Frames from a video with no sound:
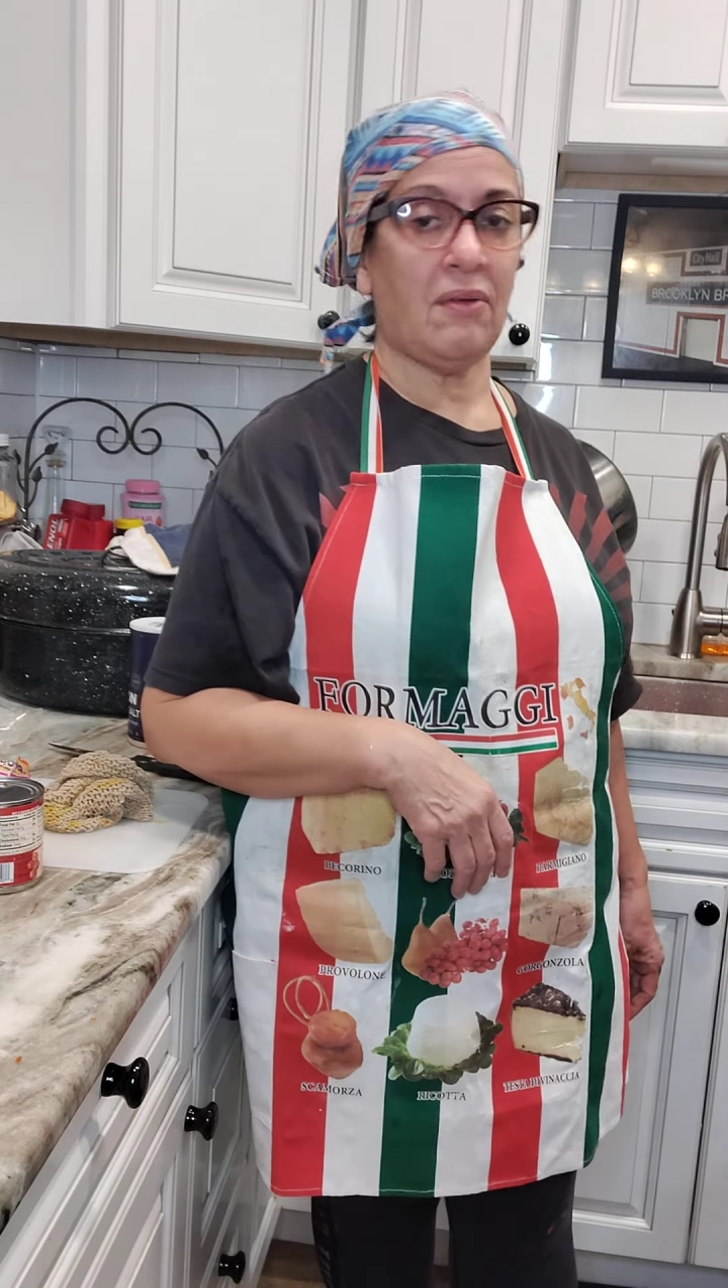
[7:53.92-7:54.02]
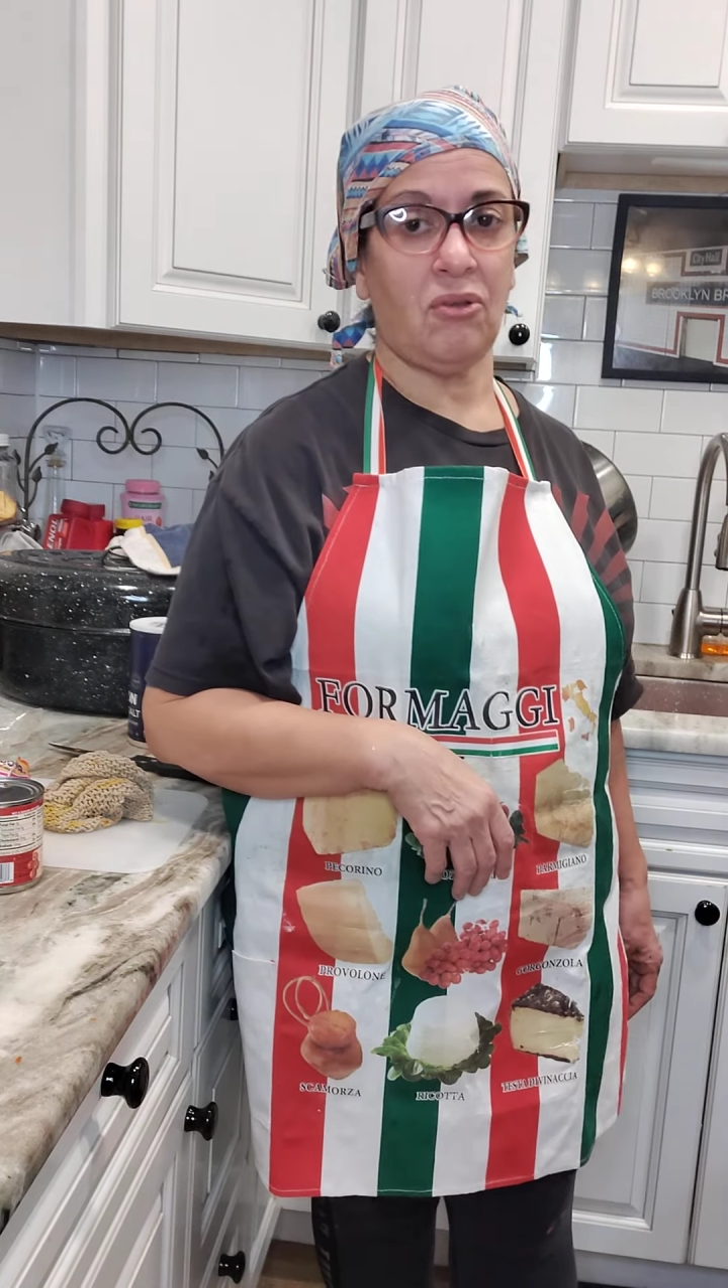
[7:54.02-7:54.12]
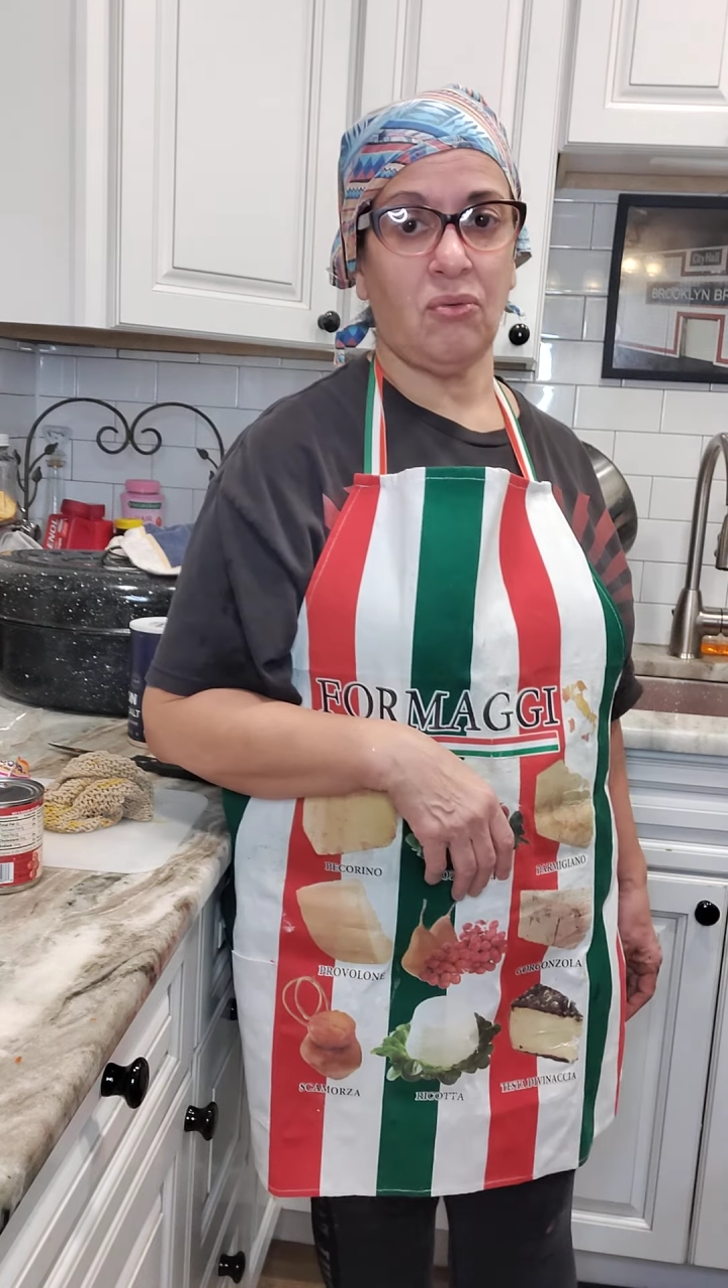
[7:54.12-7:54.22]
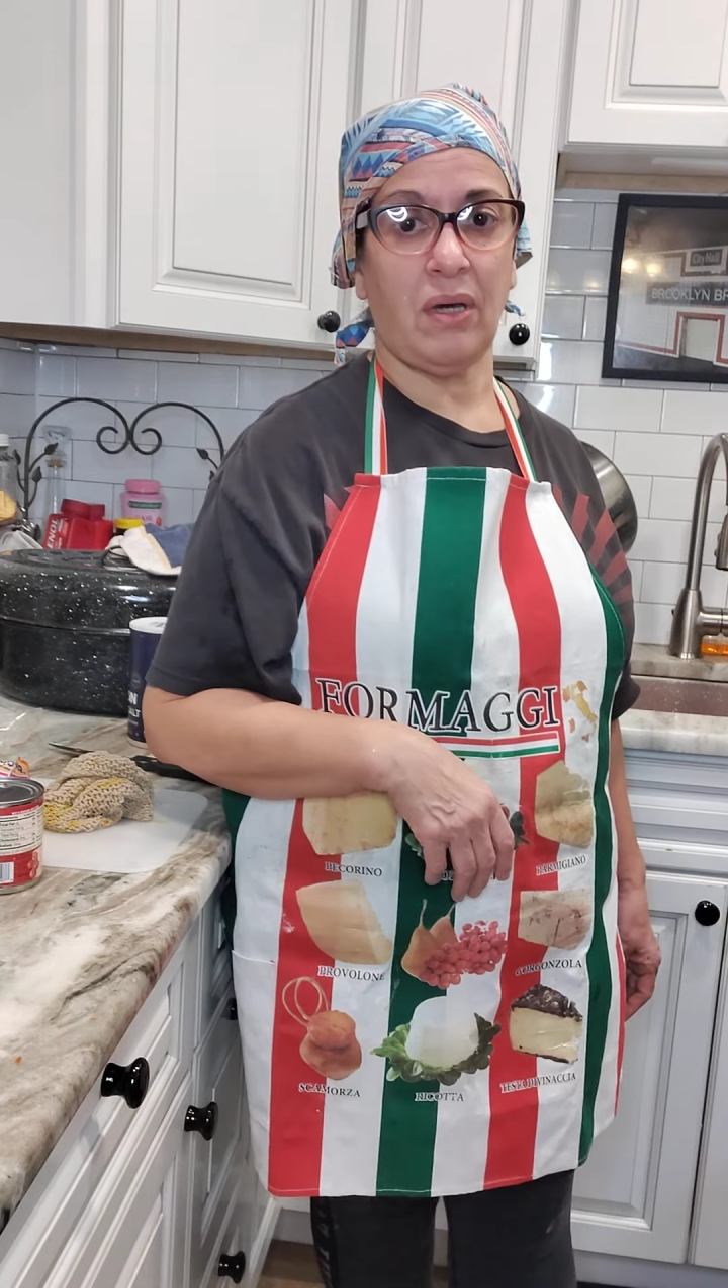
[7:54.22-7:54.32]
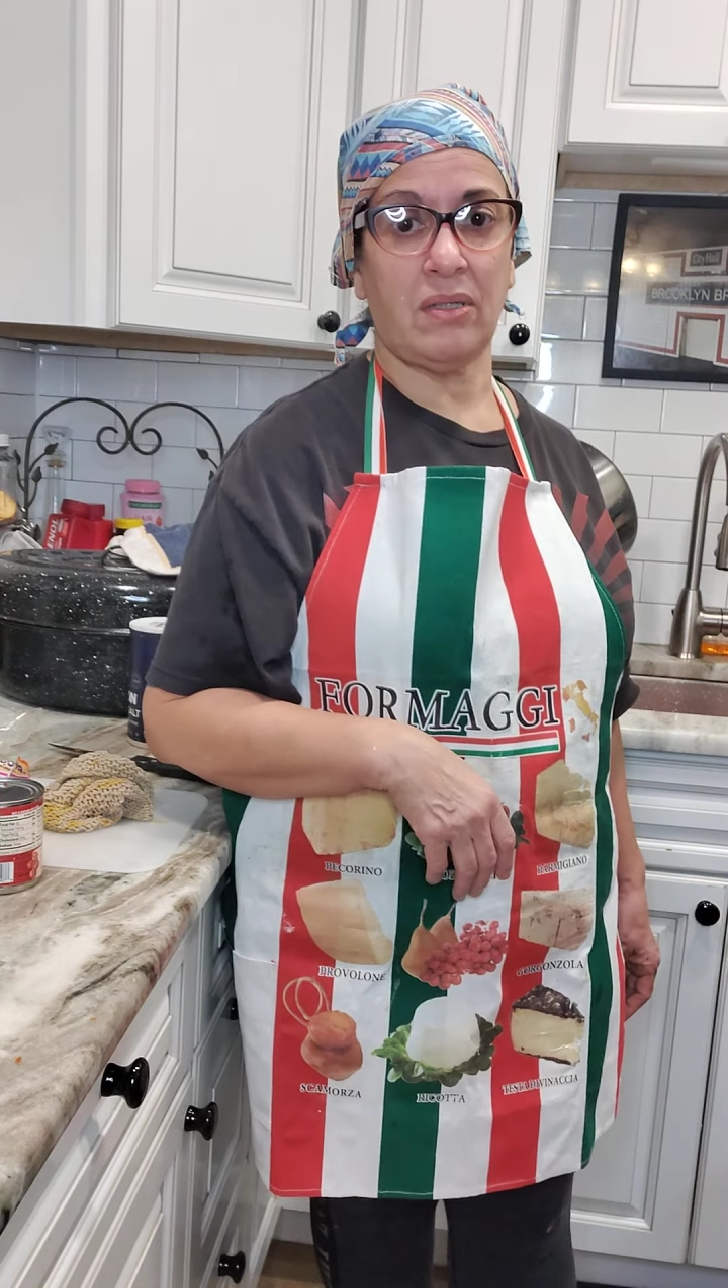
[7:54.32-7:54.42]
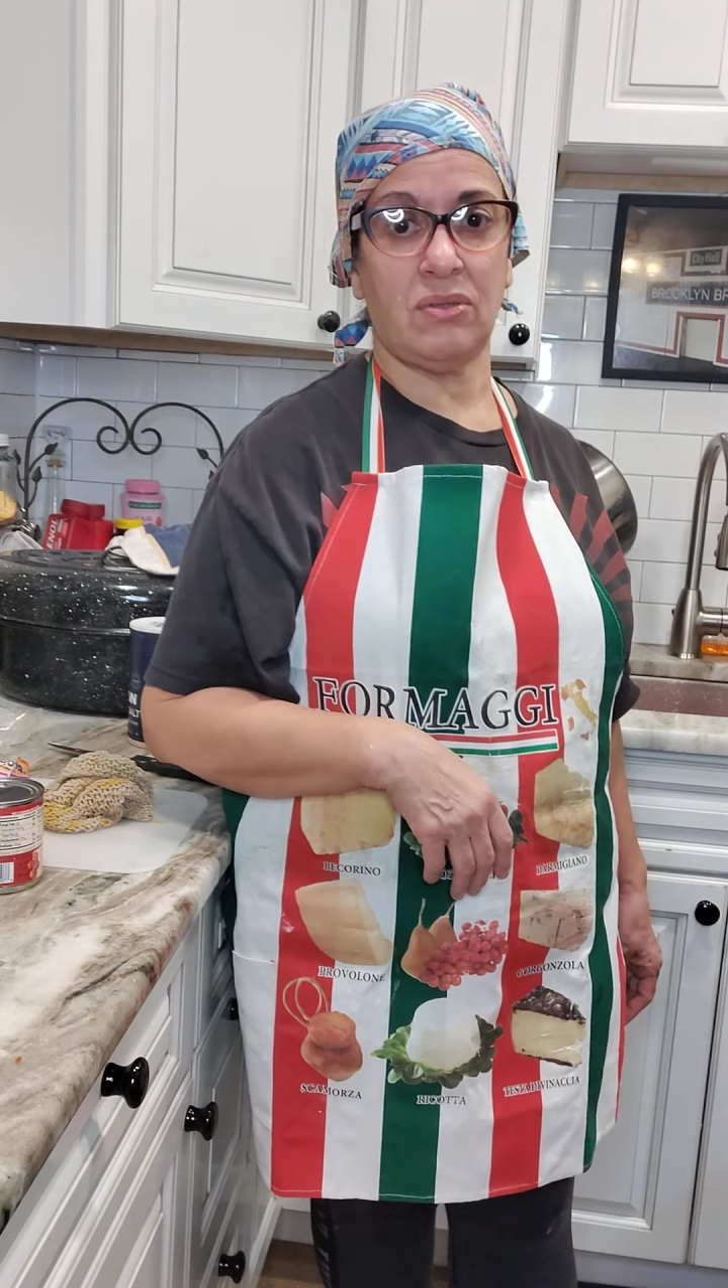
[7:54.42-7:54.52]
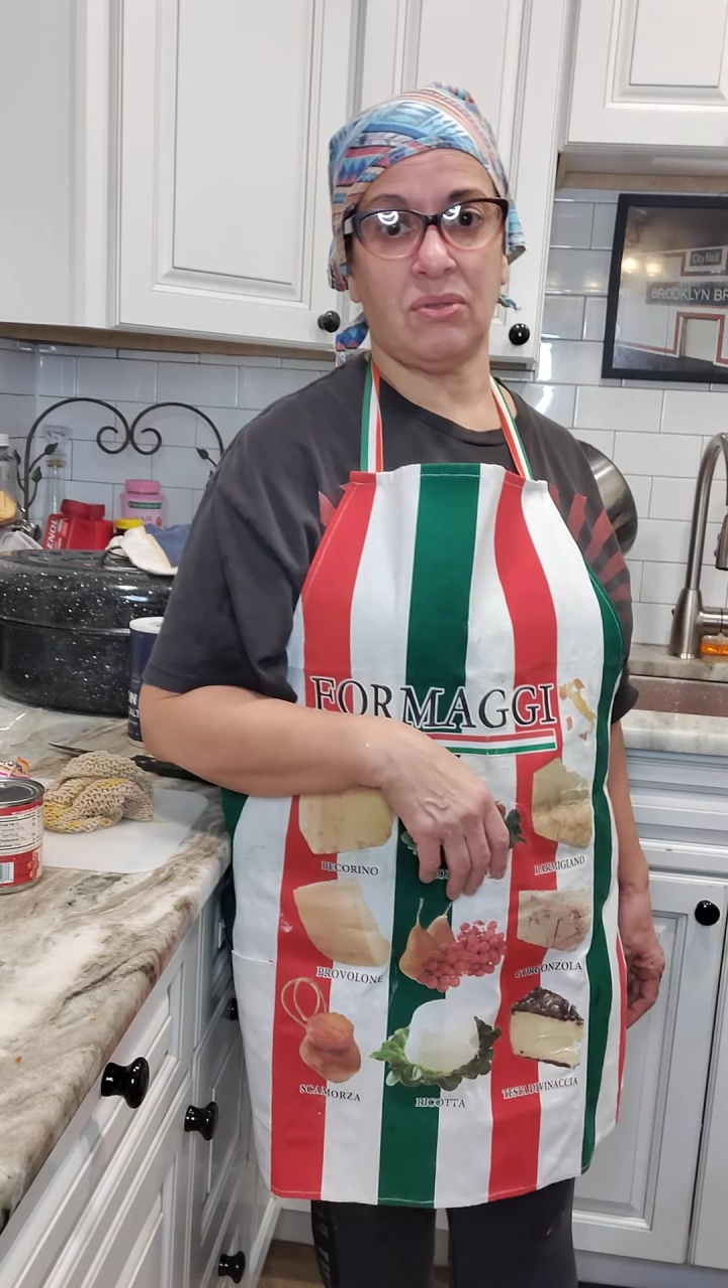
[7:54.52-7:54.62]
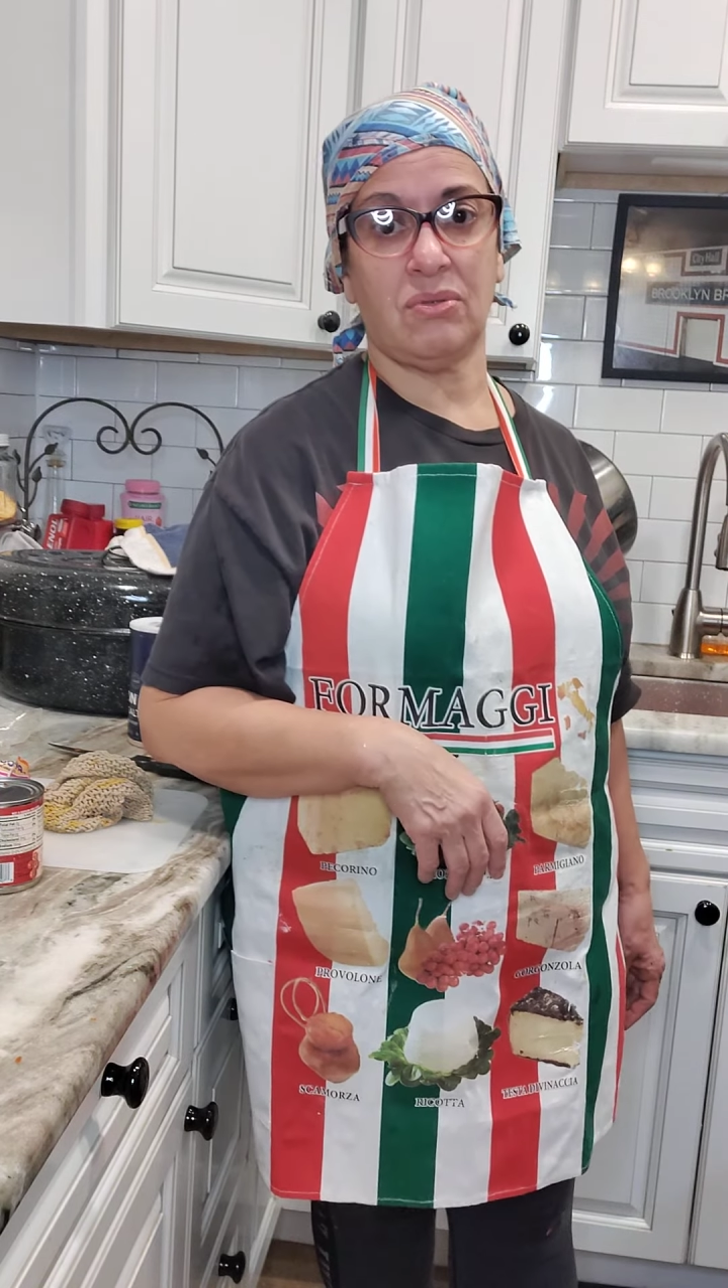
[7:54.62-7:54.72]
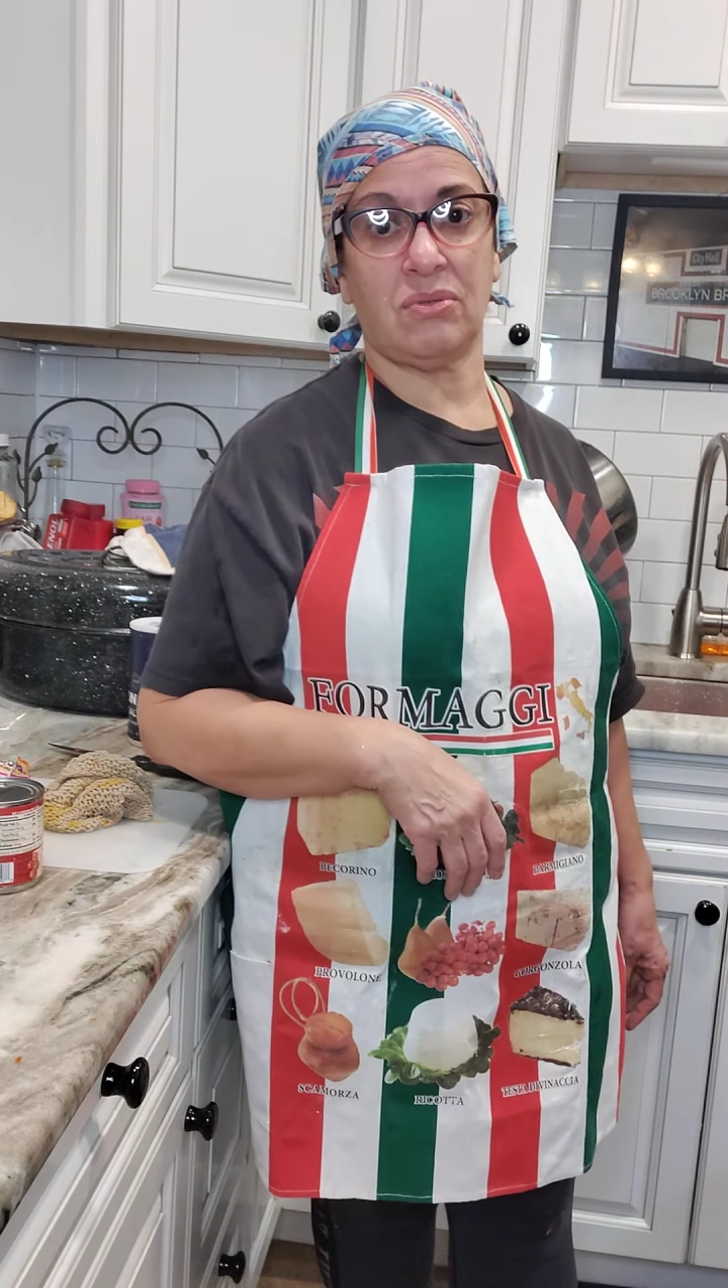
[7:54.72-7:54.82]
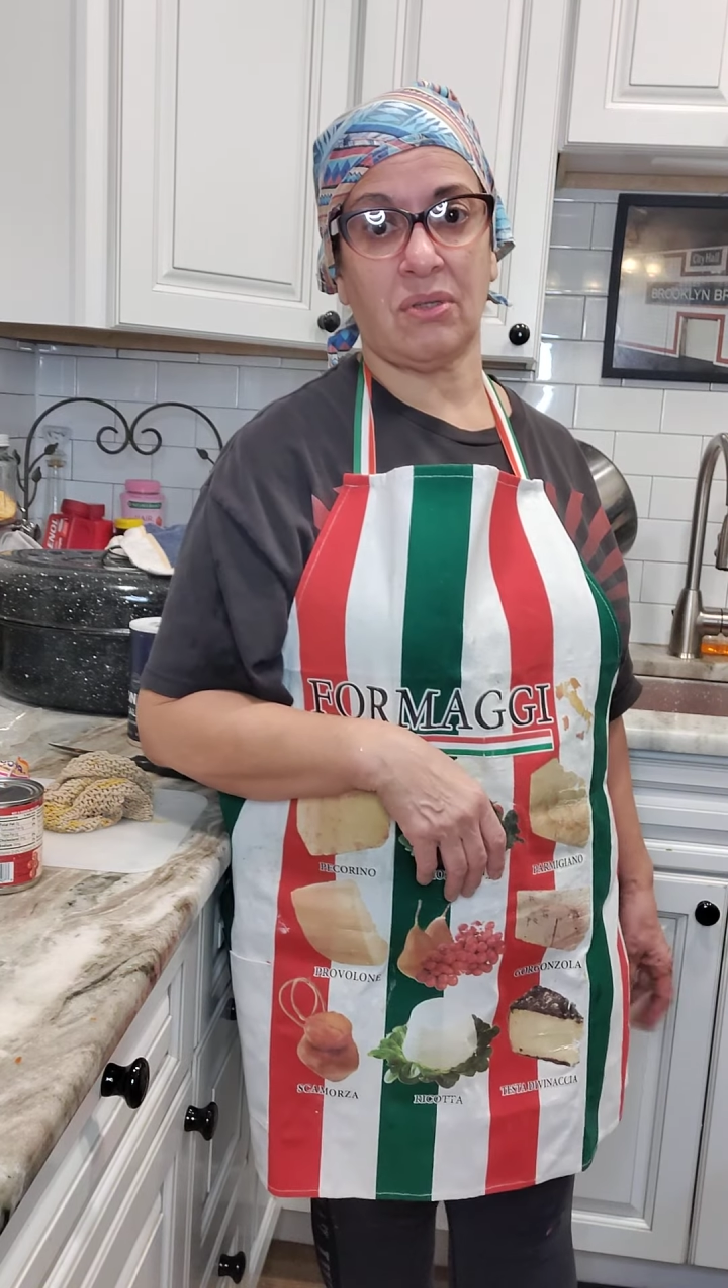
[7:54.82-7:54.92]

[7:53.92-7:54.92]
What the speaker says: If you want to do